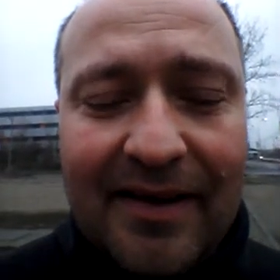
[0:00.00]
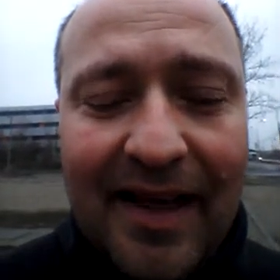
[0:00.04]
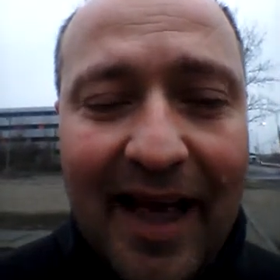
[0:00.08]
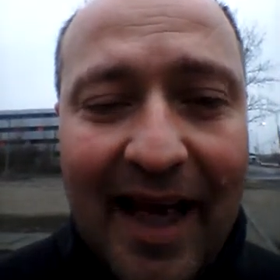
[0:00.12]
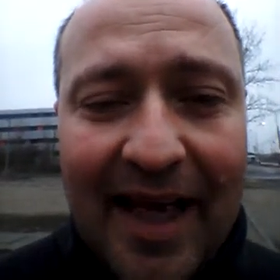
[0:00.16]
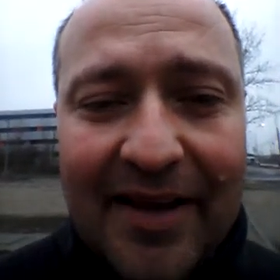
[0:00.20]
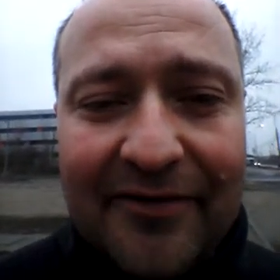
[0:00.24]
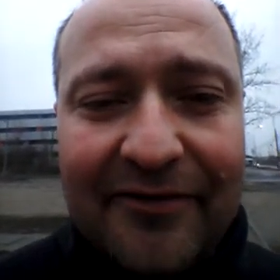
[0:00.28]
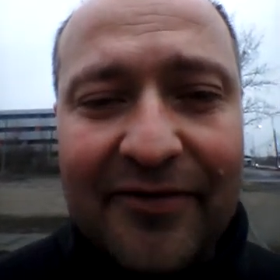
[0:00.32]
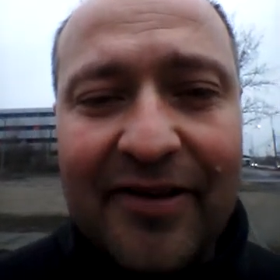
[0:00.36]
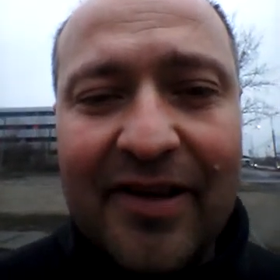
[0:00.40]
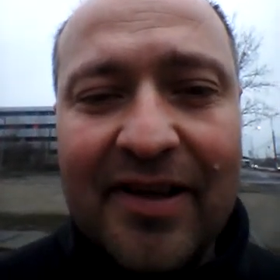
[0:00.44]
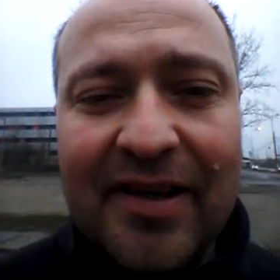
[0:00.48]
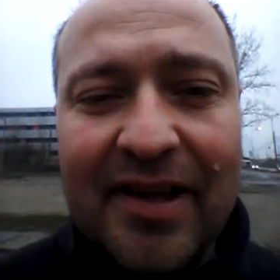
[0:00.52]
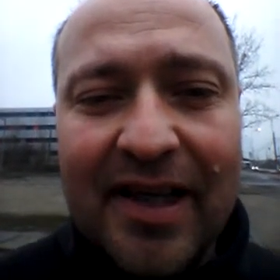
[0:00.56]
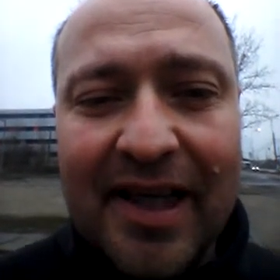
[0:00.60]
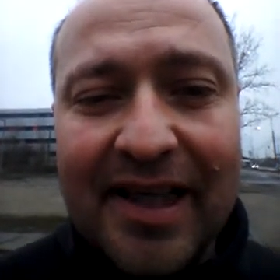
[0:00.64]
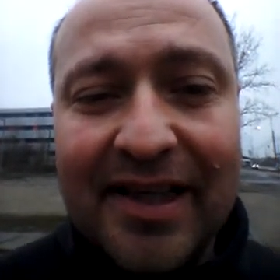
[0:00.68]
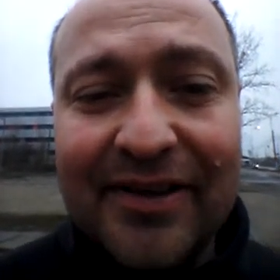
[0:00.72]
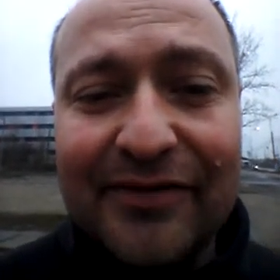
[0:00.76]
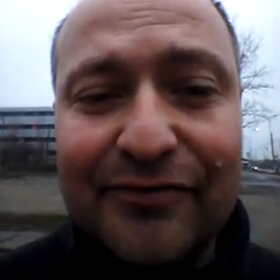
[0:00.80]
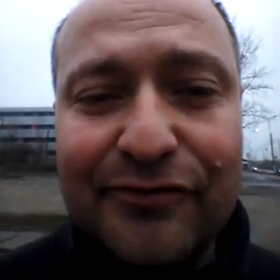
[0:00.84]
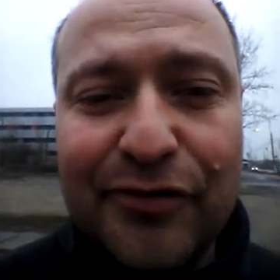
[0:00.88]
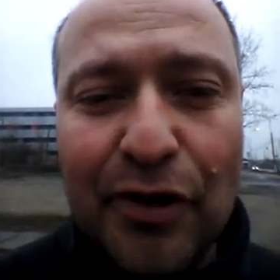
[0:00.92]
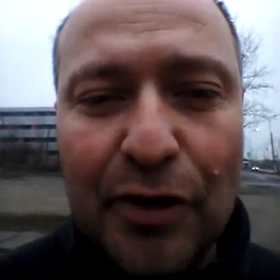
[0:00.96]
live
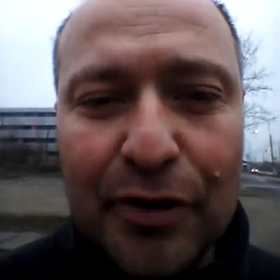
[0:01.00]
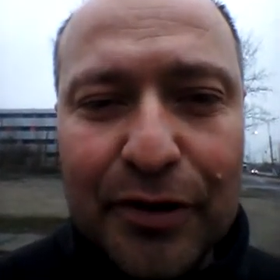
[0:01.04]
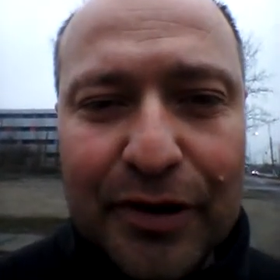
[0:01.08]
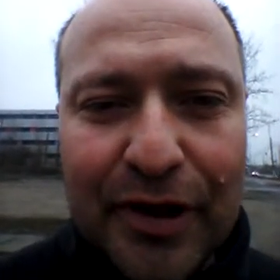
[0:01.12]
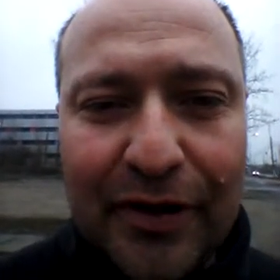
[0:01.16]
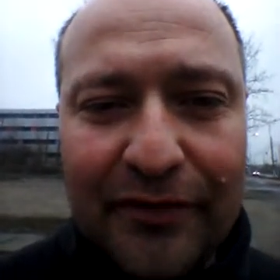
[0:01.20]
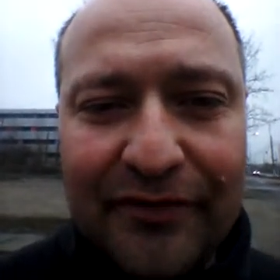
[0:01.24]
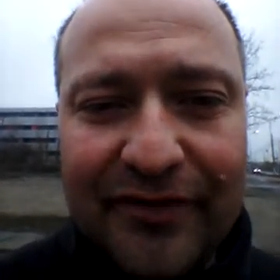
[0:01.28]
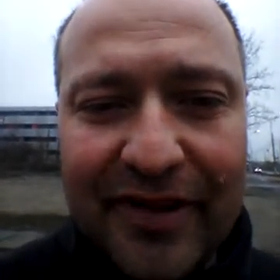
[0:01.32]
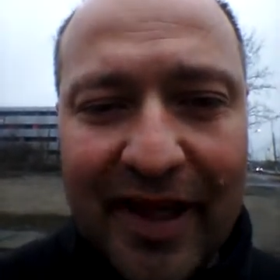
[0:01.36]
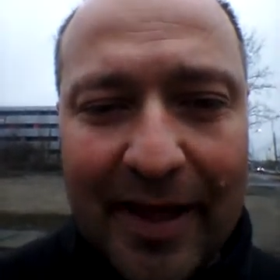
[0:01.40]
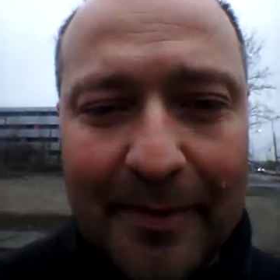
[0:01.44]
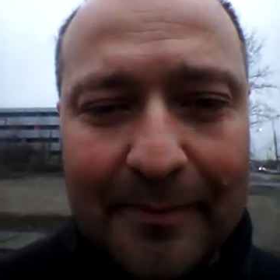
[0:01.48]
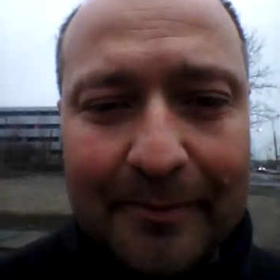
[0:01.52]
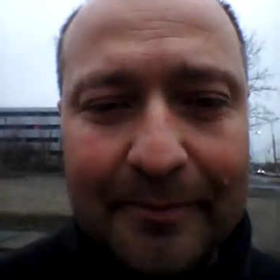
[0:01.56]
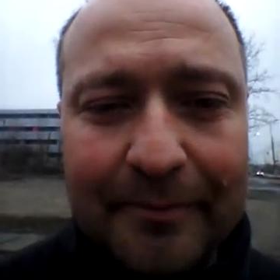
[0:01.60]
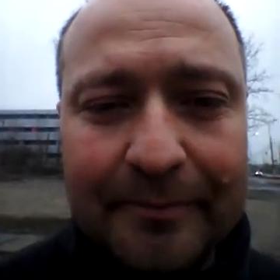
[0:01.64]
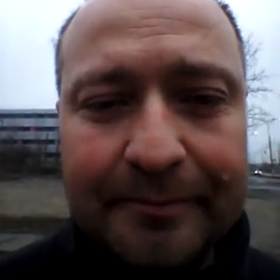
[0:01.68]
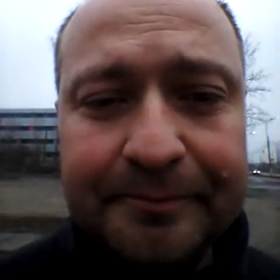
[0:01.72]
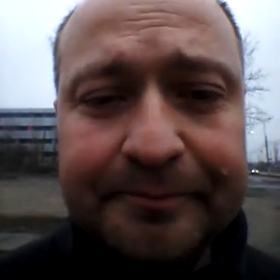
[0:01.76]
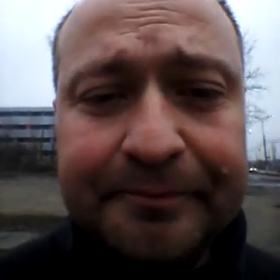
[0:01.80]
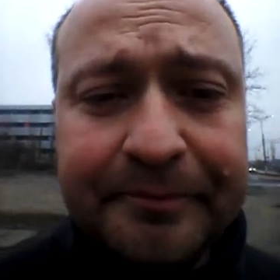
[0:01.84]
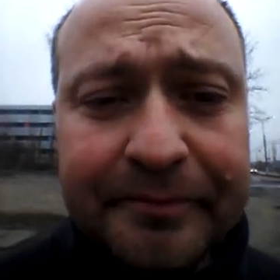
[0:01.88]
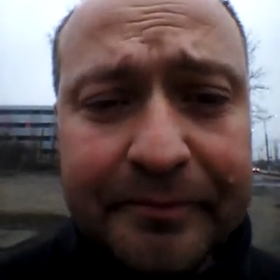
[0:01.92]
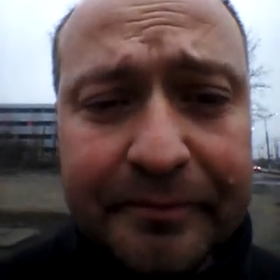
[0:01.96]
in front of them.
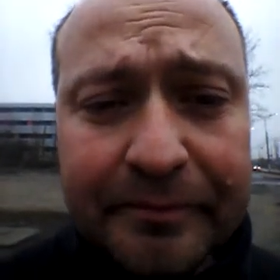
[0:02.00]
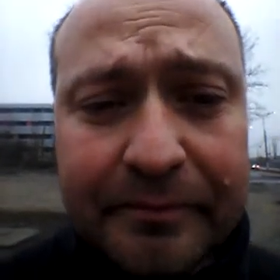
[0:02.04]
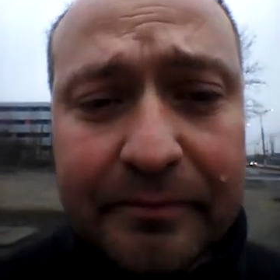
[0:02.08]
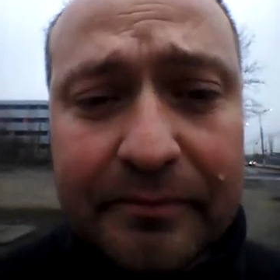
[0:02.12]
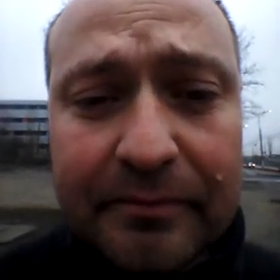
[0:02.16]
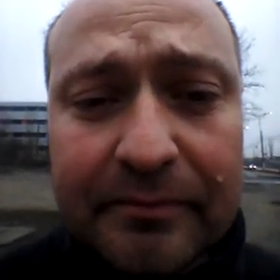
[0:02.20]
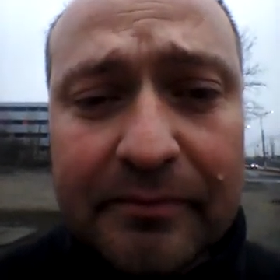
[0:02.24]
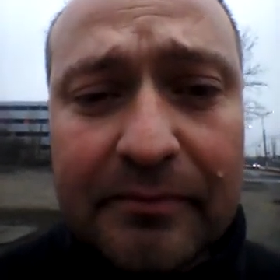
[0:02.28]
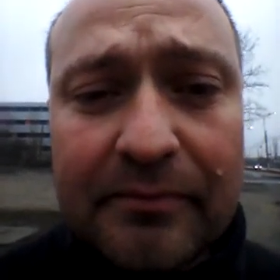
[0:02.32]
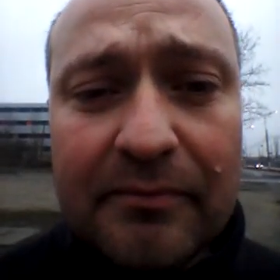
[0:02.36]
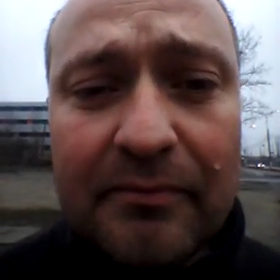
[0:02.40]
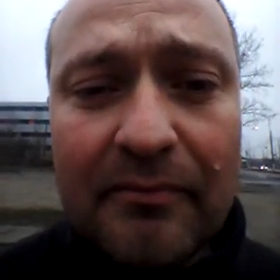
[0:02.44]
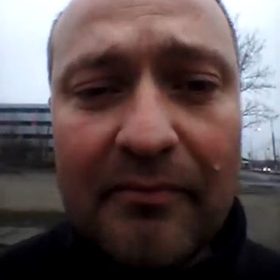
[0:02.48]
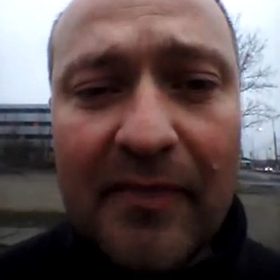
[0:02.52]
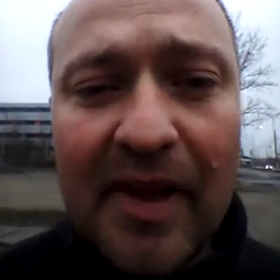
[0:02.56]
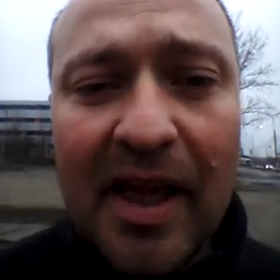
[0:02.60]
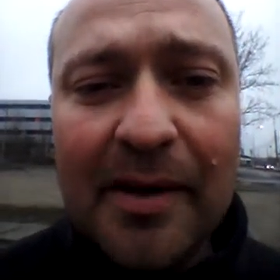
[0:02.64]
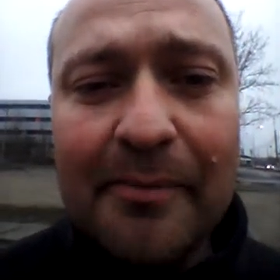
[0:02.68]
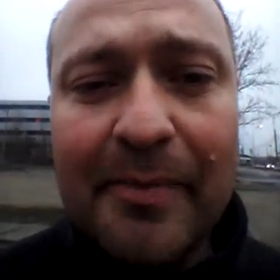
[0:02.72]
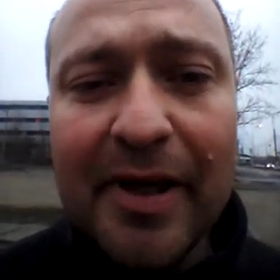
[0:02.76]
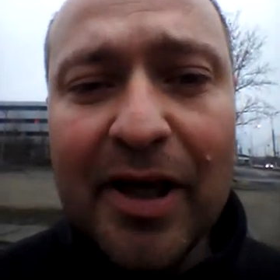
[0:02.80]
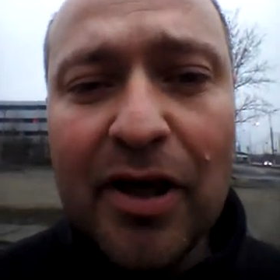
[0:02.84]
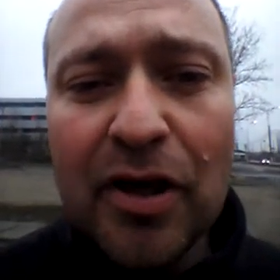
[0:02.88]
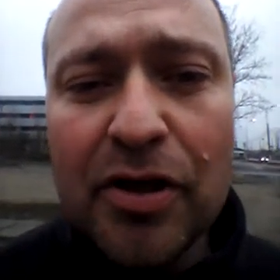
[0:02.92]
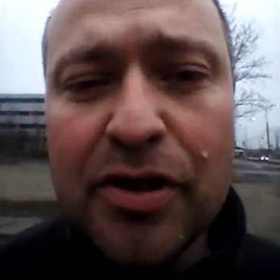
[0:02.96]

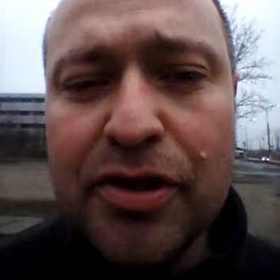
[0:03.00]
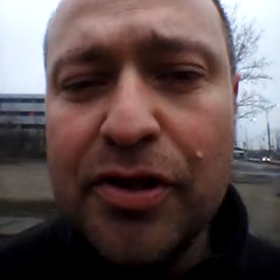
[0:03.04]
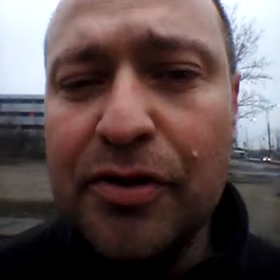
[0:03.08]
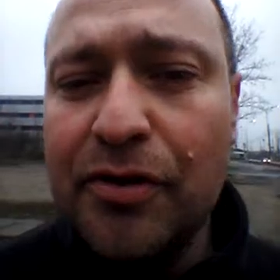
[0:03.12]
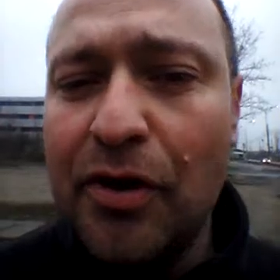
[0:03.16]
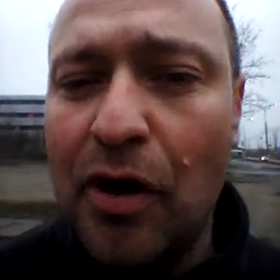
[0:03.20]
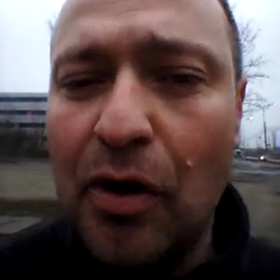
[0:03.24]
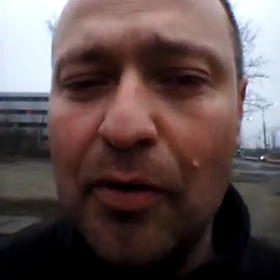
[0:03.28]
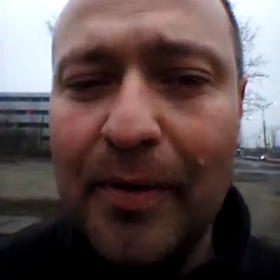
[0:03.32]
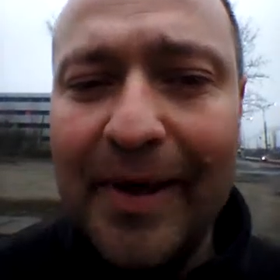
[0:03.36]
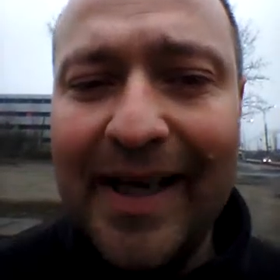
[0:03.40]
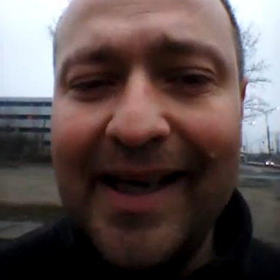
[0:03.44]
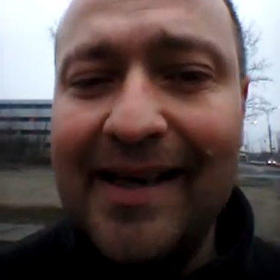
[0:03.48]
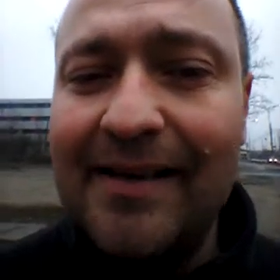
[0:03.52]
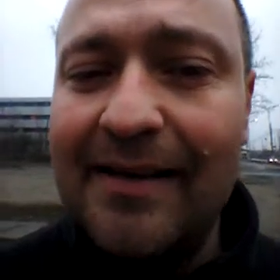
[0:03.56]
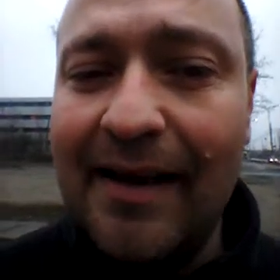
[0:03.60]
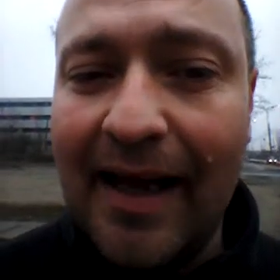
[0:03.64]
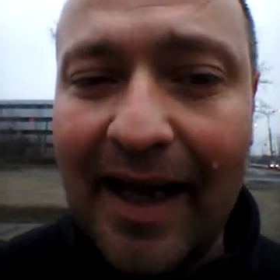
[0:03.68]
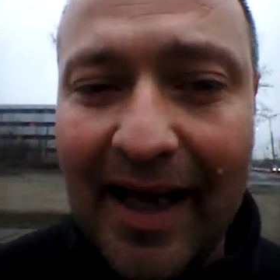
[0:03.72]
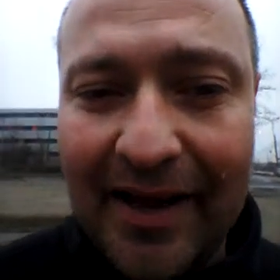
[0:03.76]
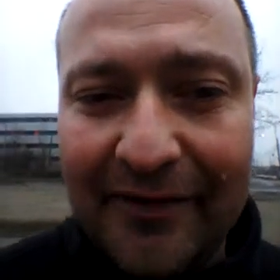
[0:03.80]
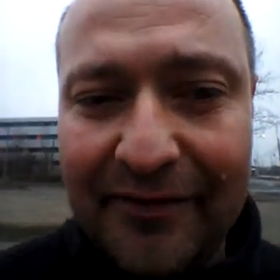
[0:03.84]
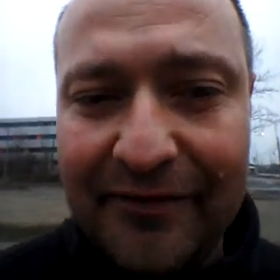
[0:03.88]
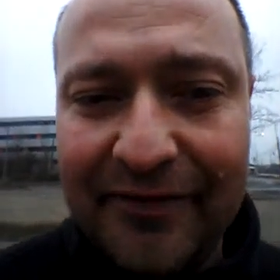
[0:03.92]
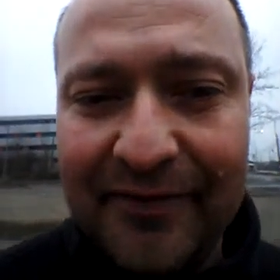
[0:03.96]
Because, you know, in
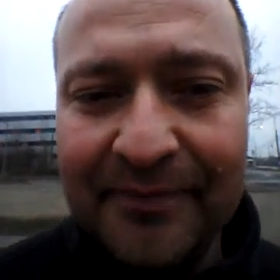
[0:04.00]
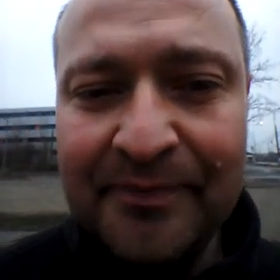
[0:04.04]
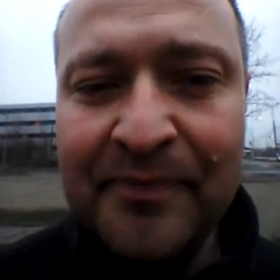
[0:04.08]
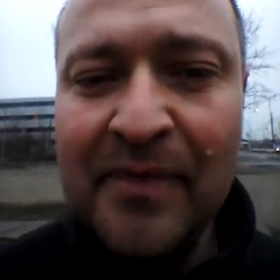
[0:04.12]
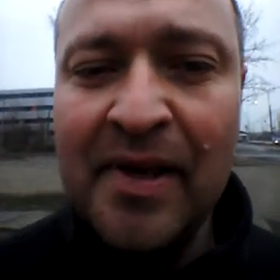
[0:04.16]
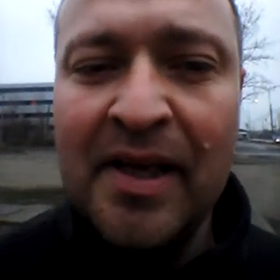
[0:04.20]
life